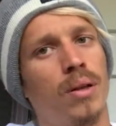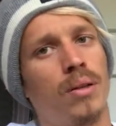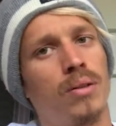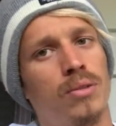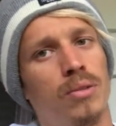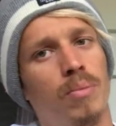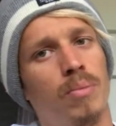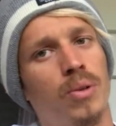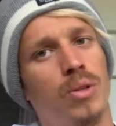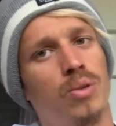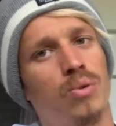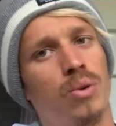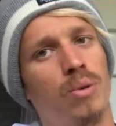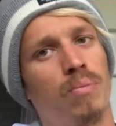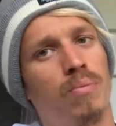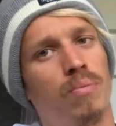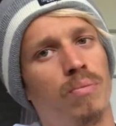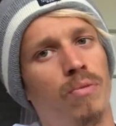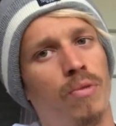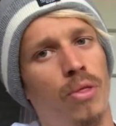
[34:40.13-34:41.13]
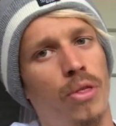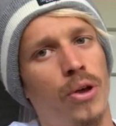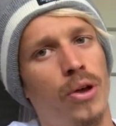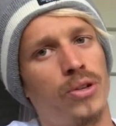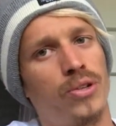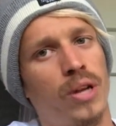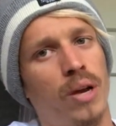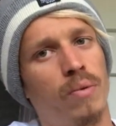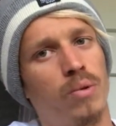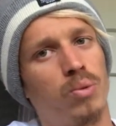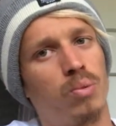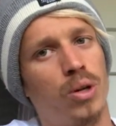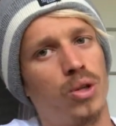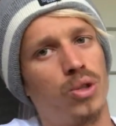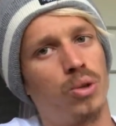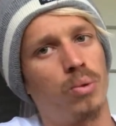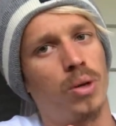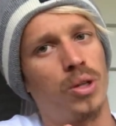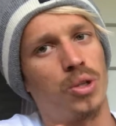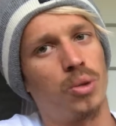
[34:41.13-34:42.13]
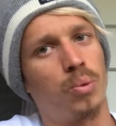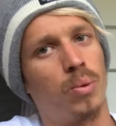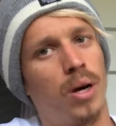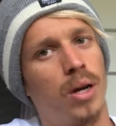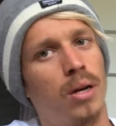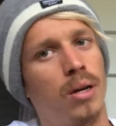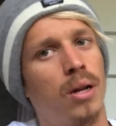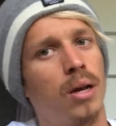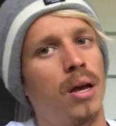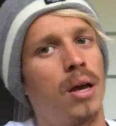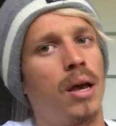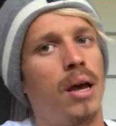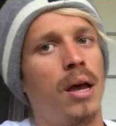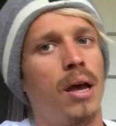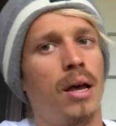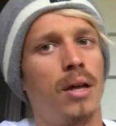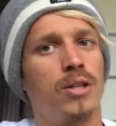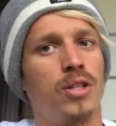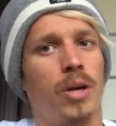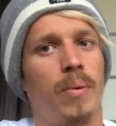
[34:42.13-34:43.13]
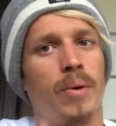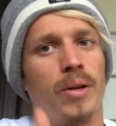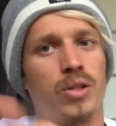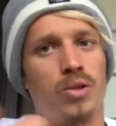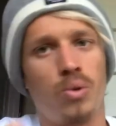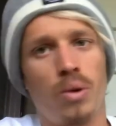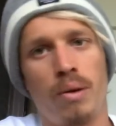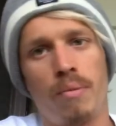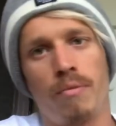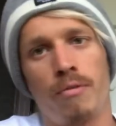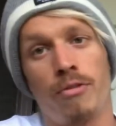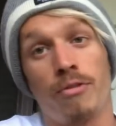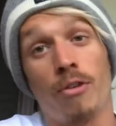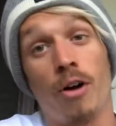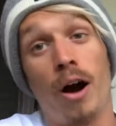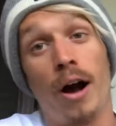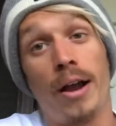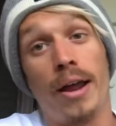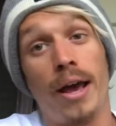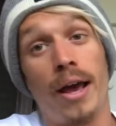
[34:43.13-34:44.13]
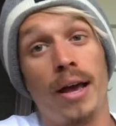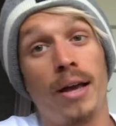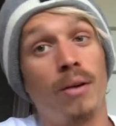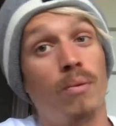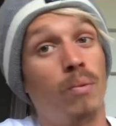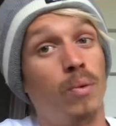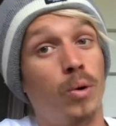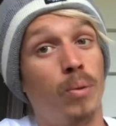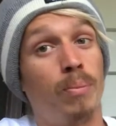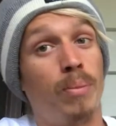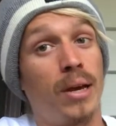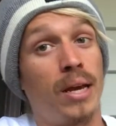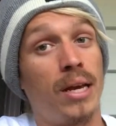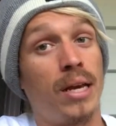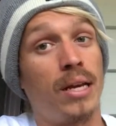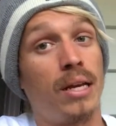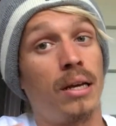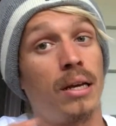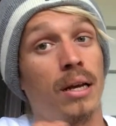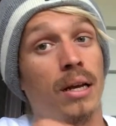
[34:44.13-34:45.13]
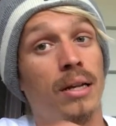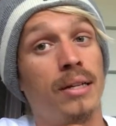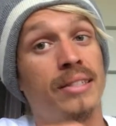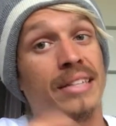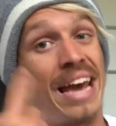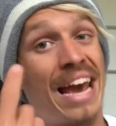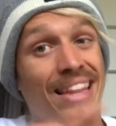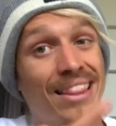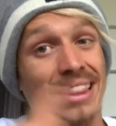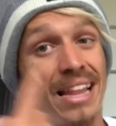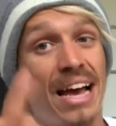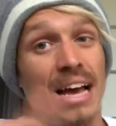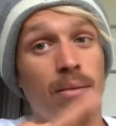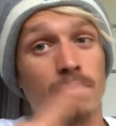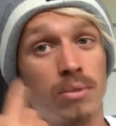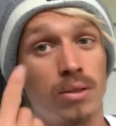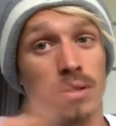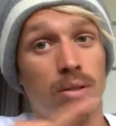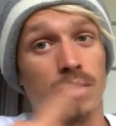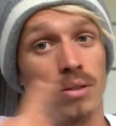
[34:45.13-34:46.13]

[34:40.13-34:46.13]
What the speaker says: So the swim Thursday was 1, 2, 1, 2, 1. So my swim Friday will be 10 laps.